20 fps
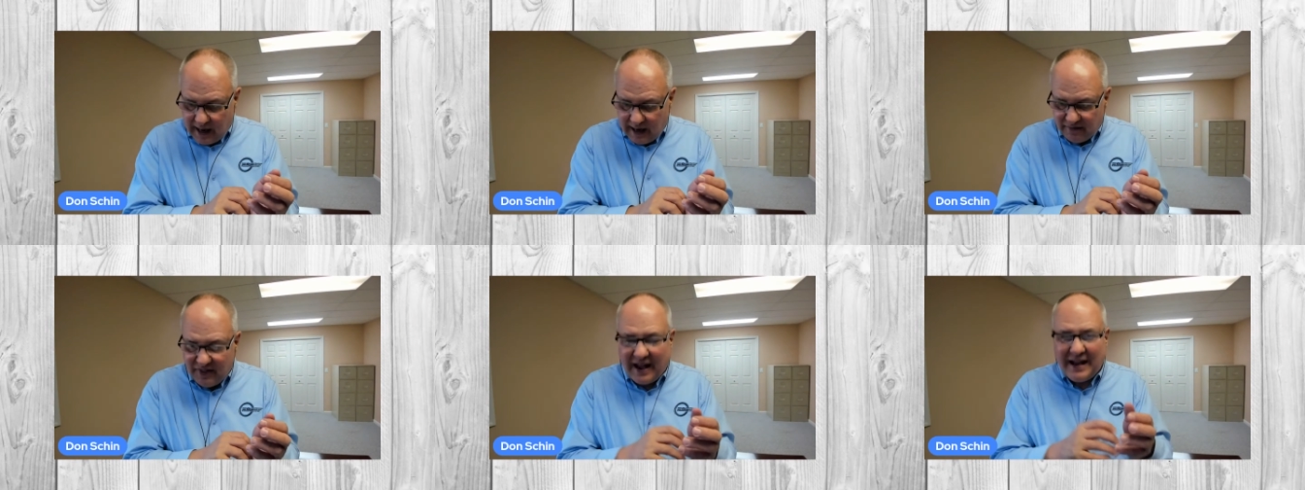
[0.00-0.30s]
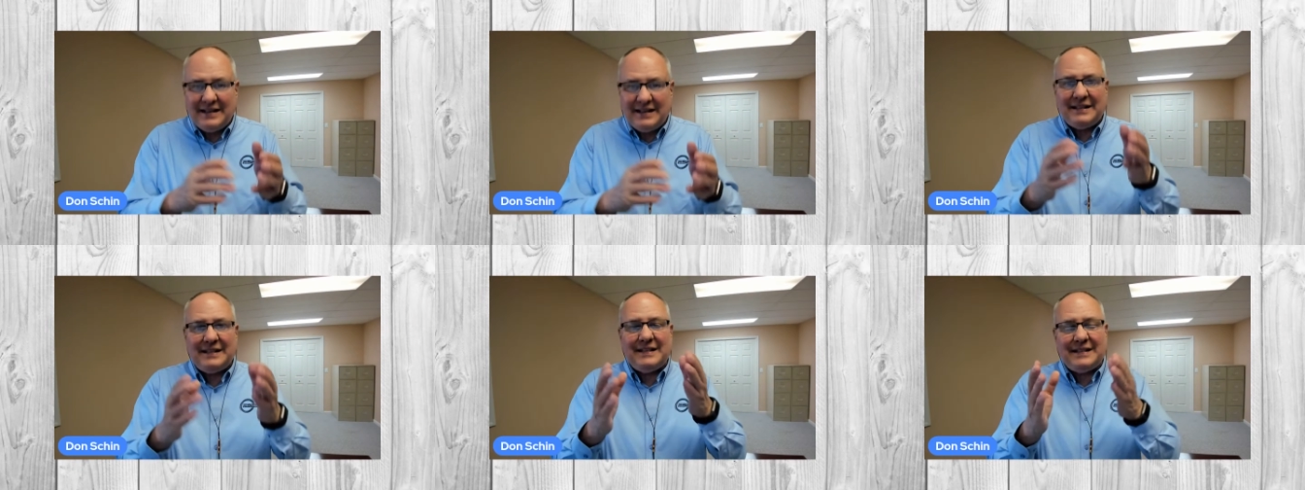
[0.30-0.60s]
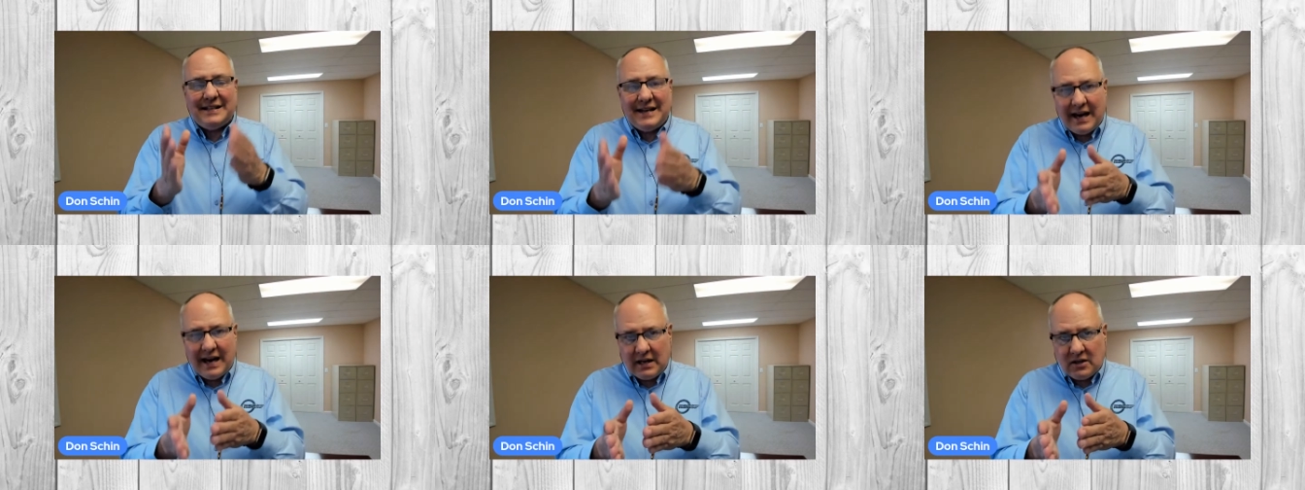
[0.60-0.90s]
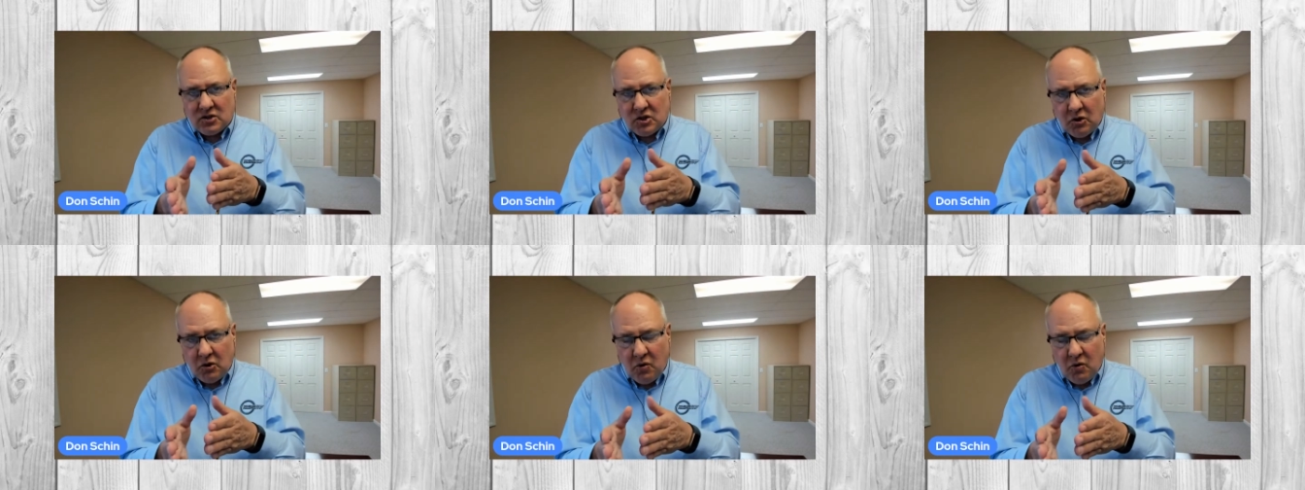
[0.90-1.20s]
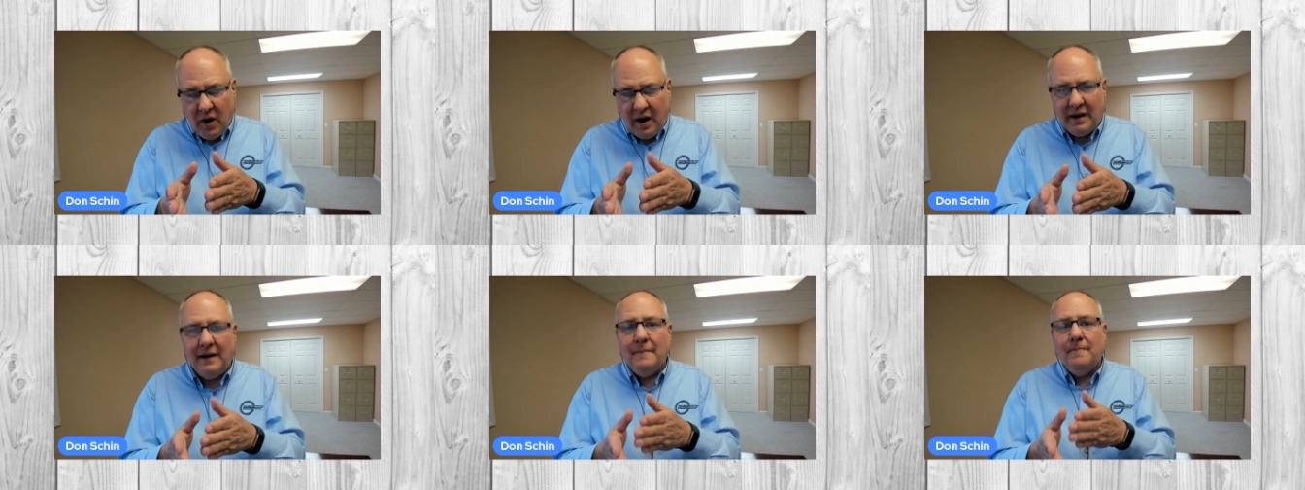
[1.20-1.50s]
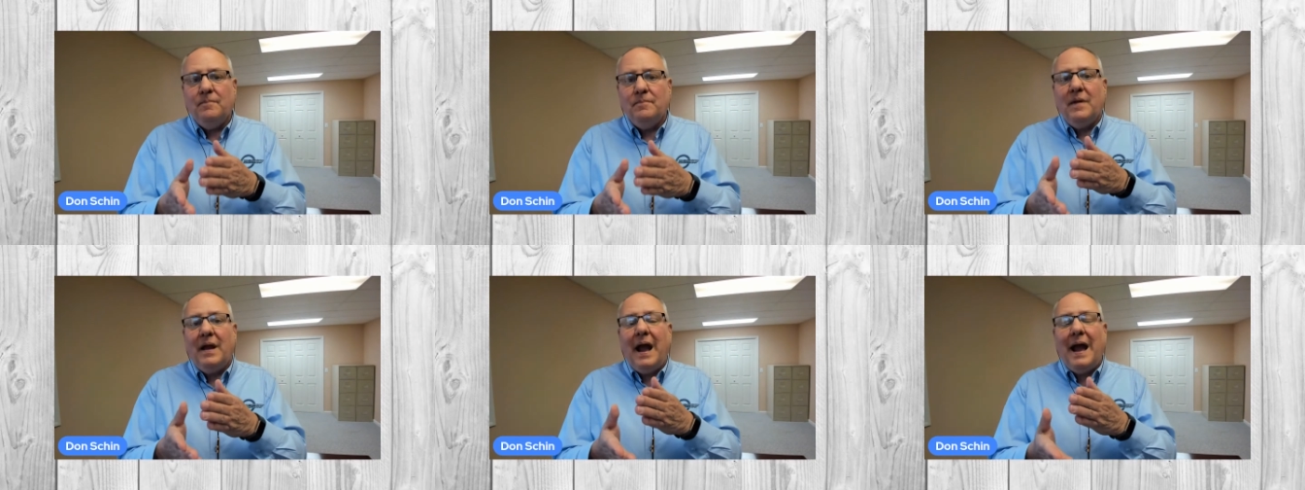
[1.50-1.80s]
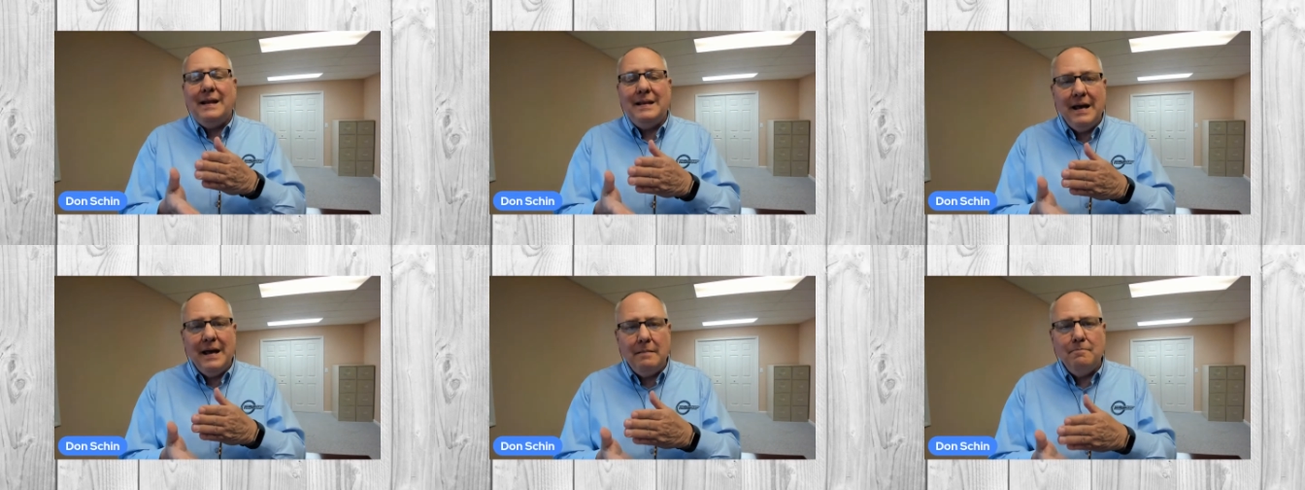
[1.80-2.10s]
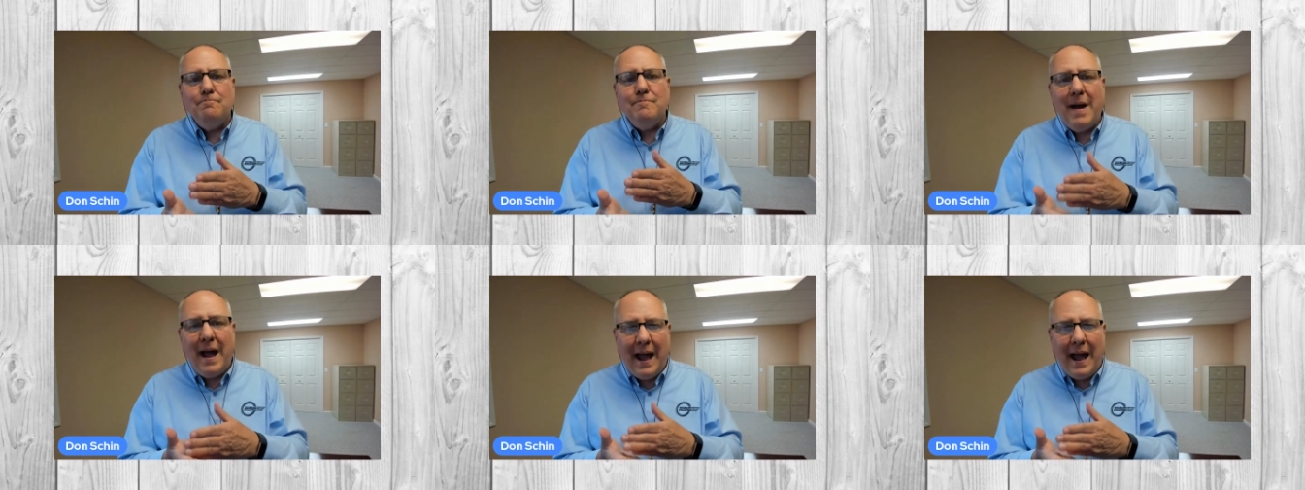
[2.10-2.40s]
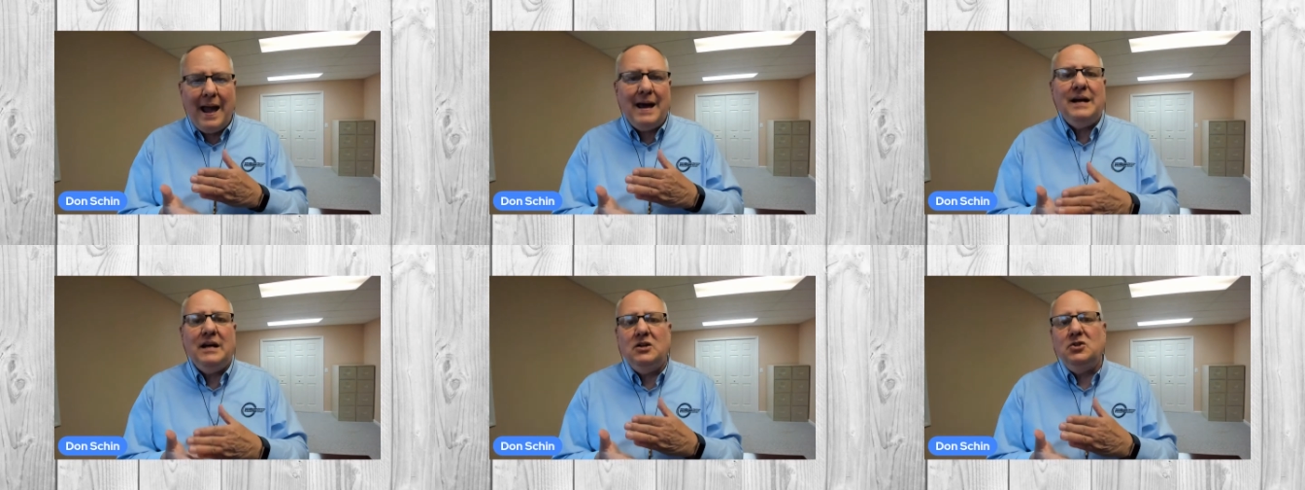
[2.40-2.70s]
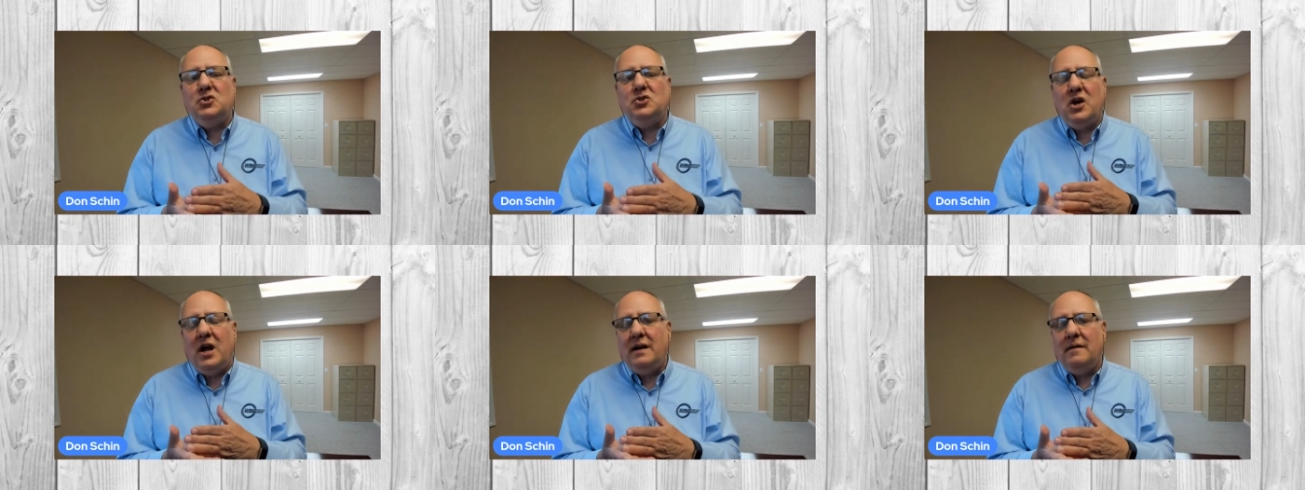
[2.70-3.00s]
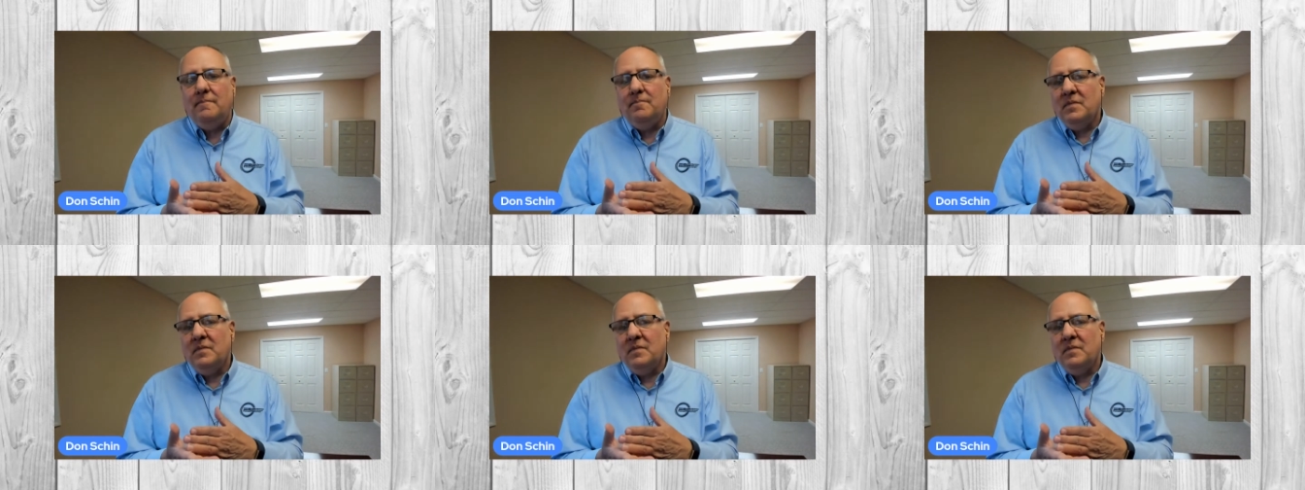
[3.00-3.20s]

They stick to it and they manage it.